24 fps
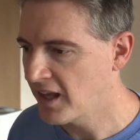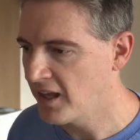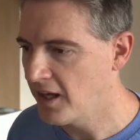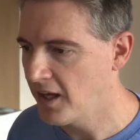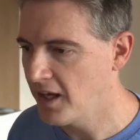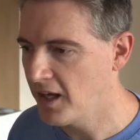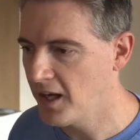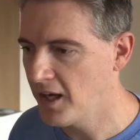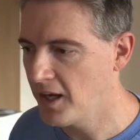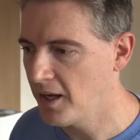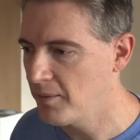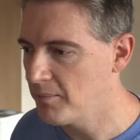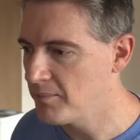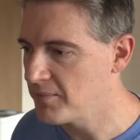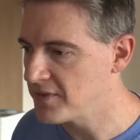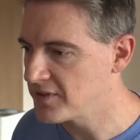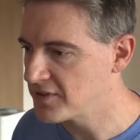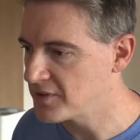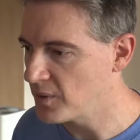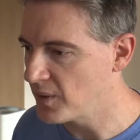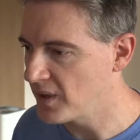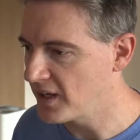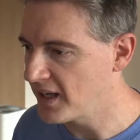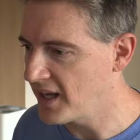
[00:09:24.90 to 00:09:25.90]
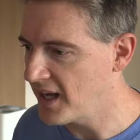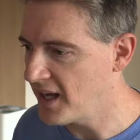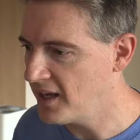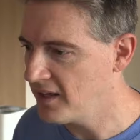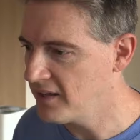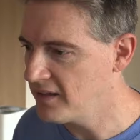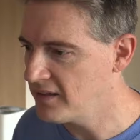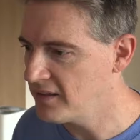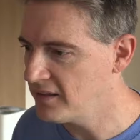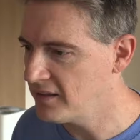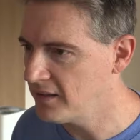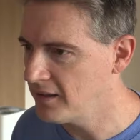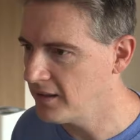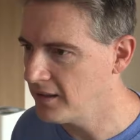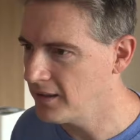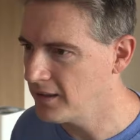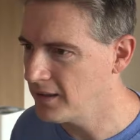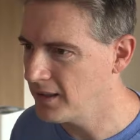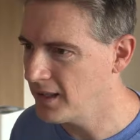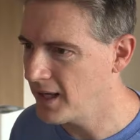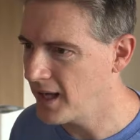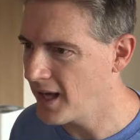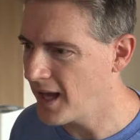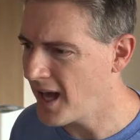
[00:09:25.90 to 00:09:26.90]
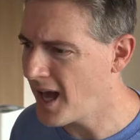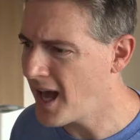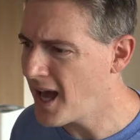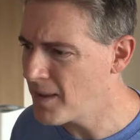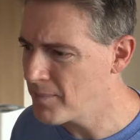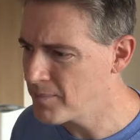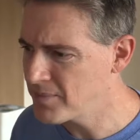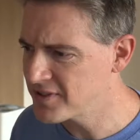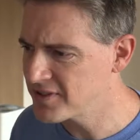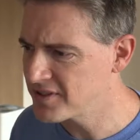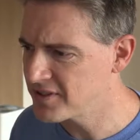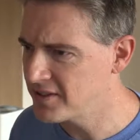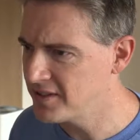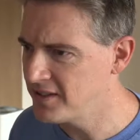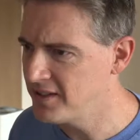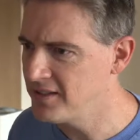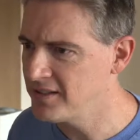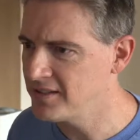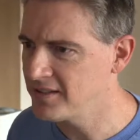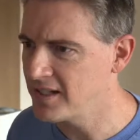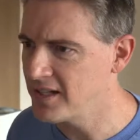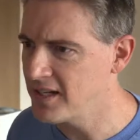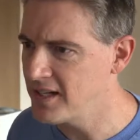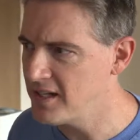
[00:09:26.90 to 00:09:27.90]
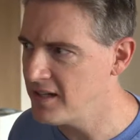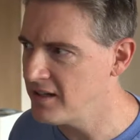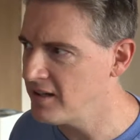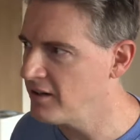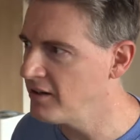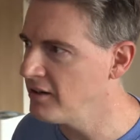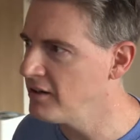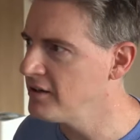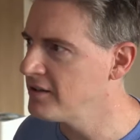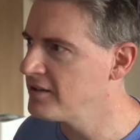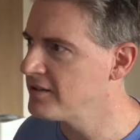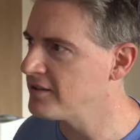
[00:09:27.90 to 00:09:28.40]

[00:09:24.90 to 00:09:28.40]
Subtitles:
So again, apps is here.